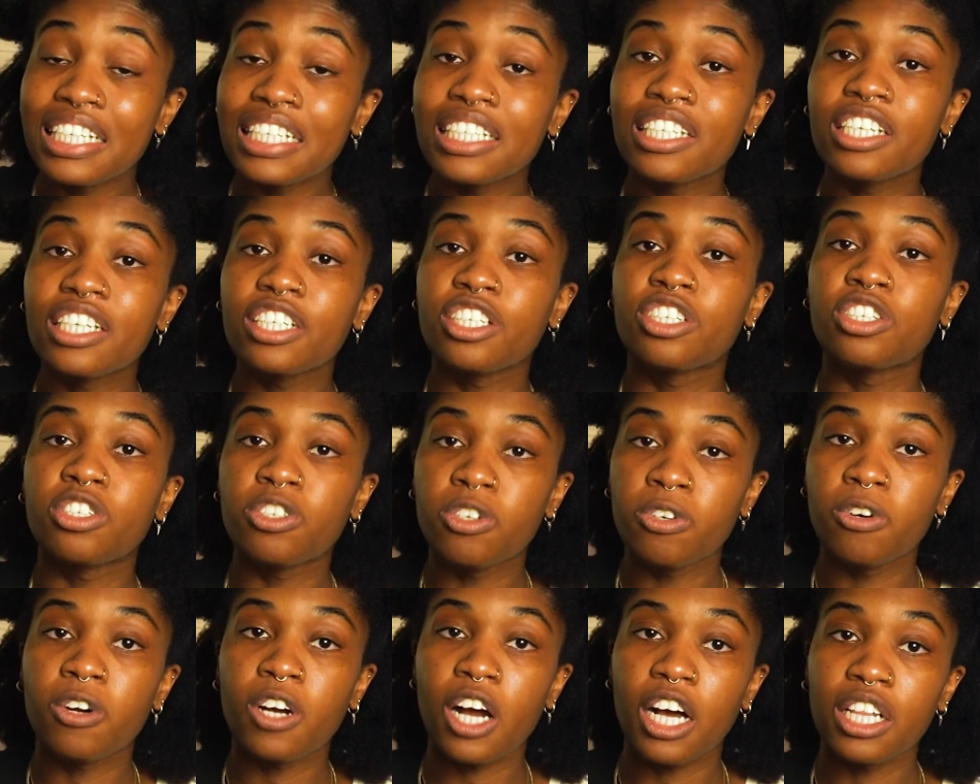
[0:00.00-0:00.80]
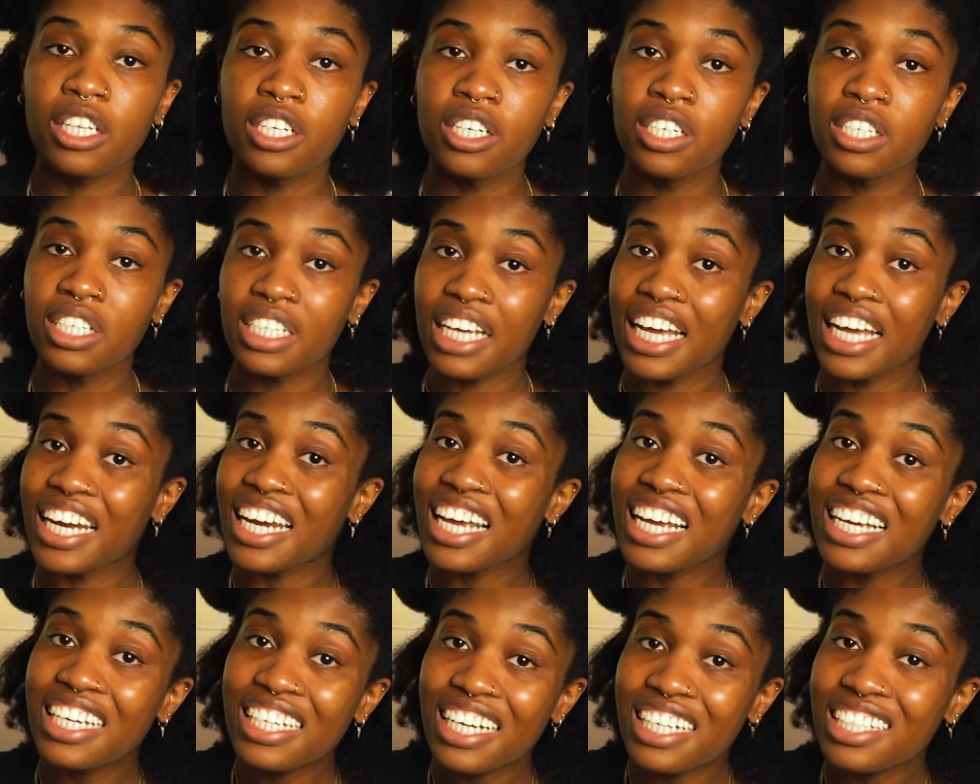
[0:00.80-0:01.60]
is his true colors and he
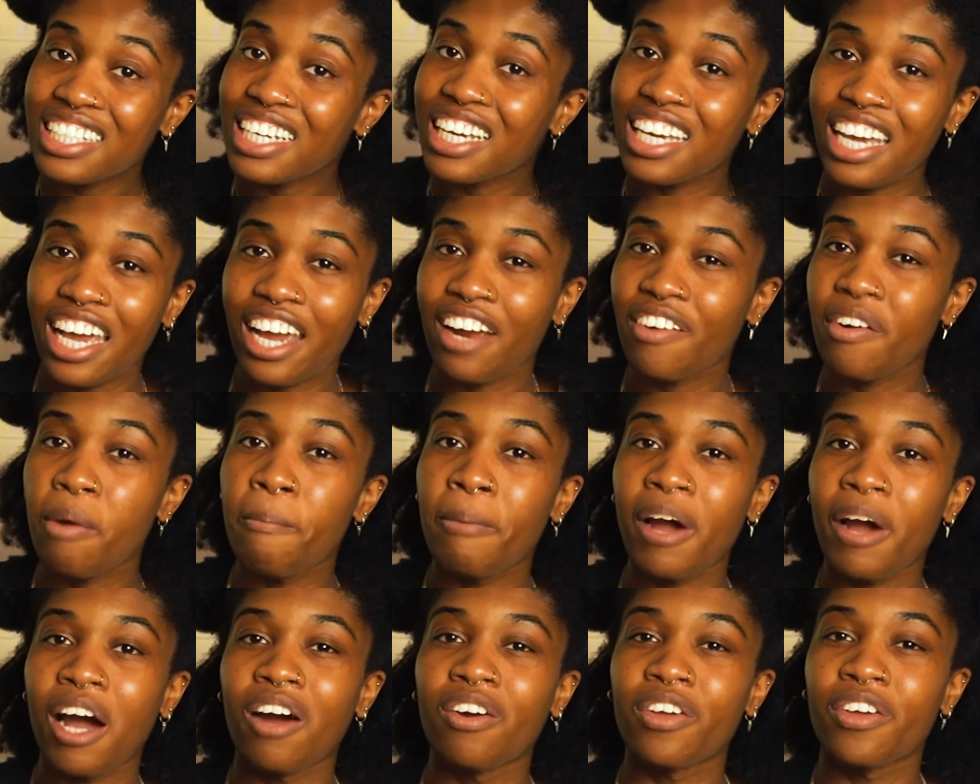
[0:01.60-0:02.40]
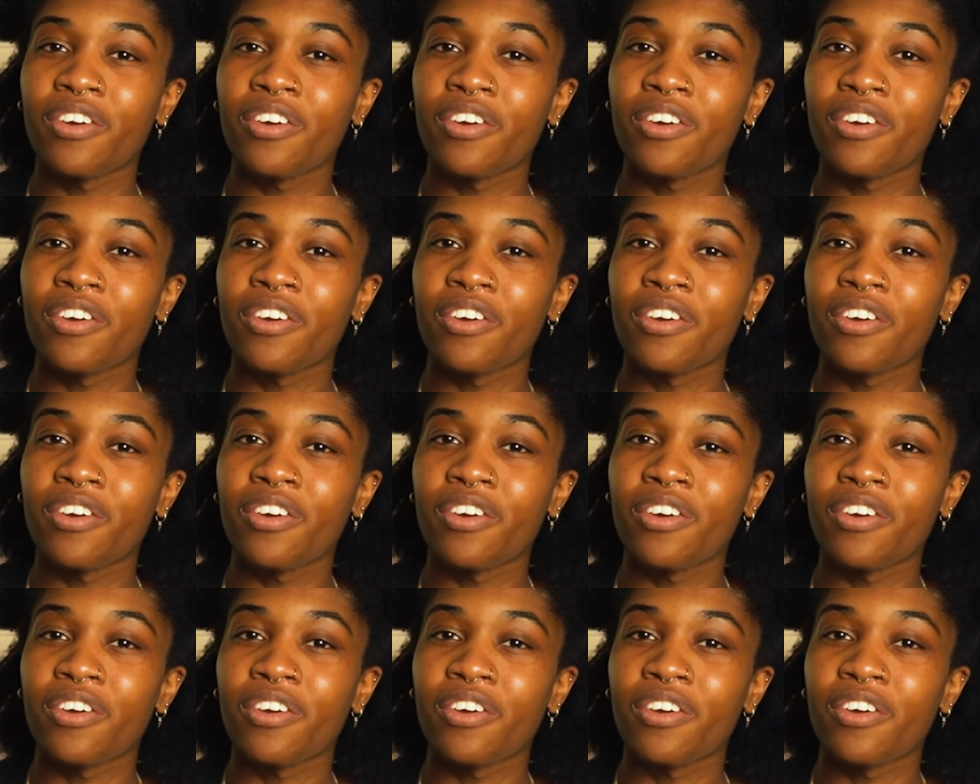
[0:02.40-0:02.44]
doesn't care about